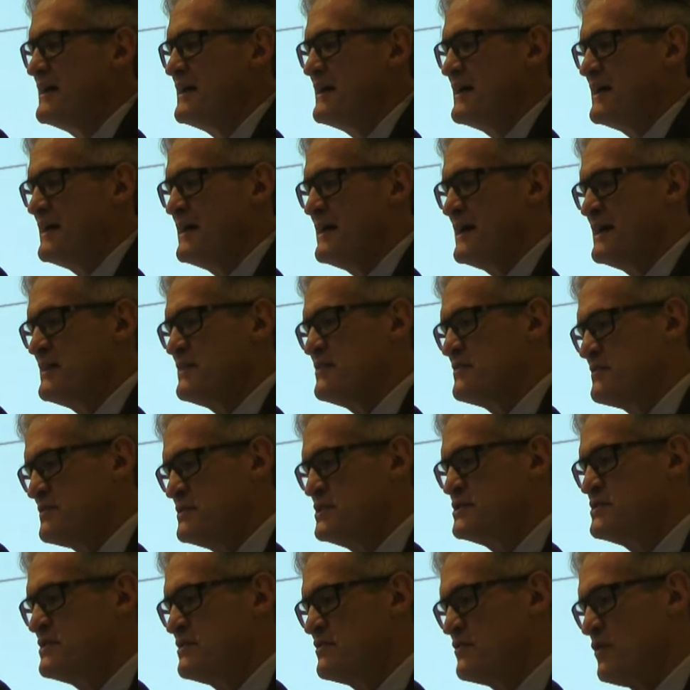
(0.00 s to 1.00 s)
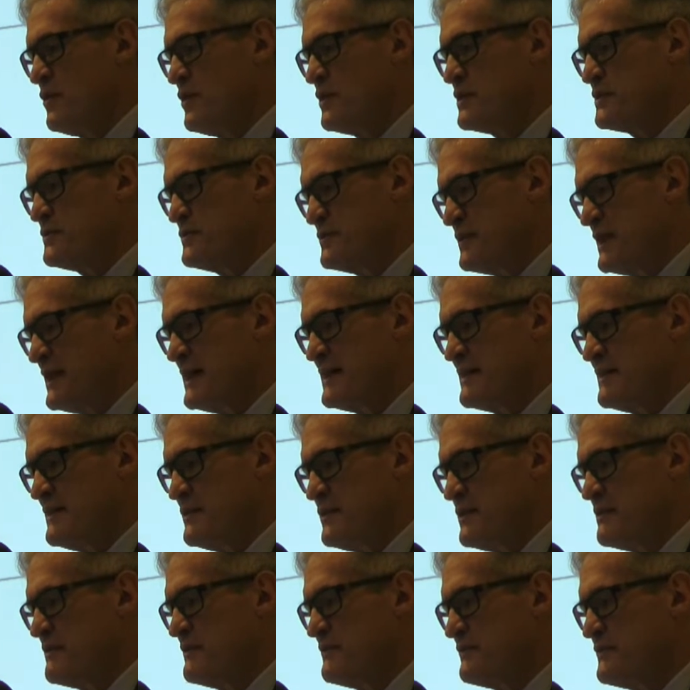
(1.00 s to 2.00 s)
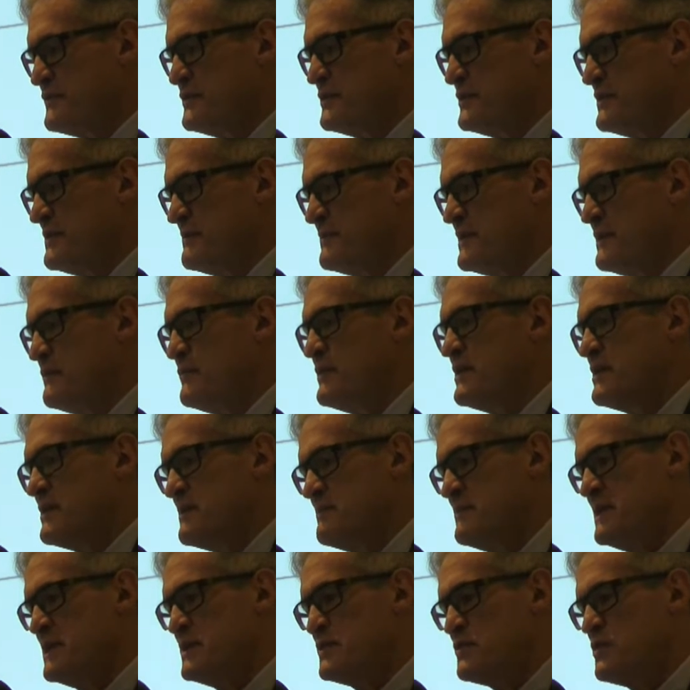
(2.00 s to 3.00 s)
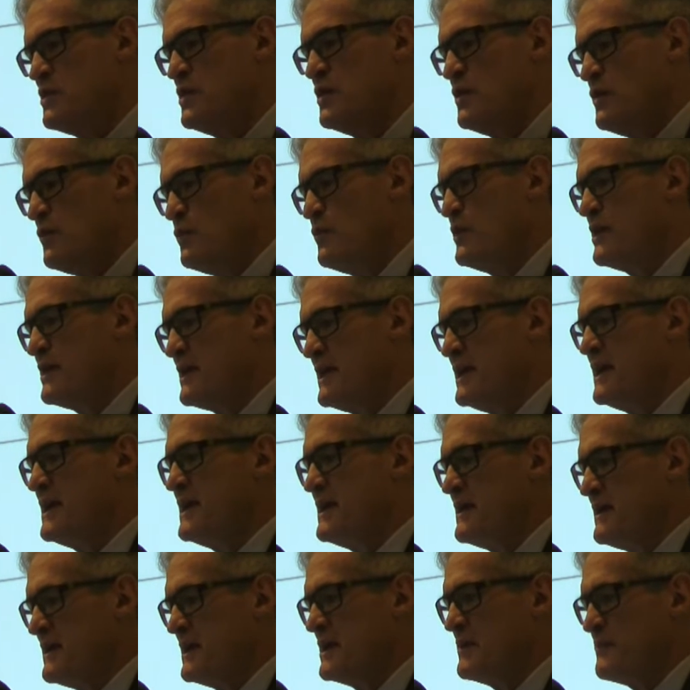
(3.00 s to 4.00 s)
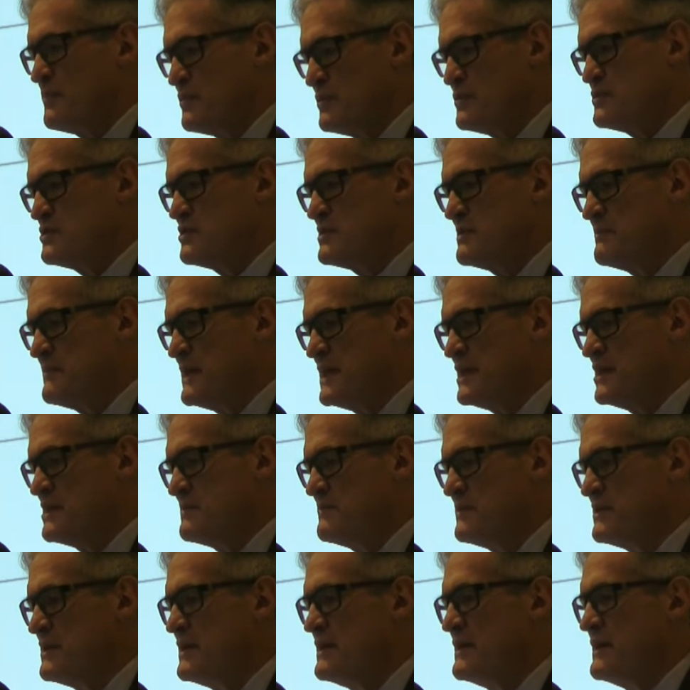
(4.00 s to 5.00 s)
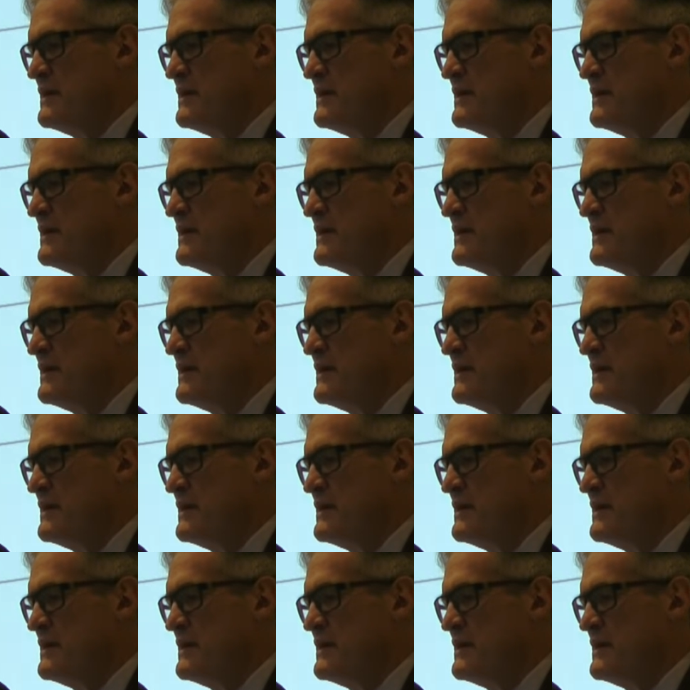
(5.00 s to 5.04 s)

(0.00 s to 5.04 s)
And the surgeons all do that. They all refer them, and we come out with an approach to management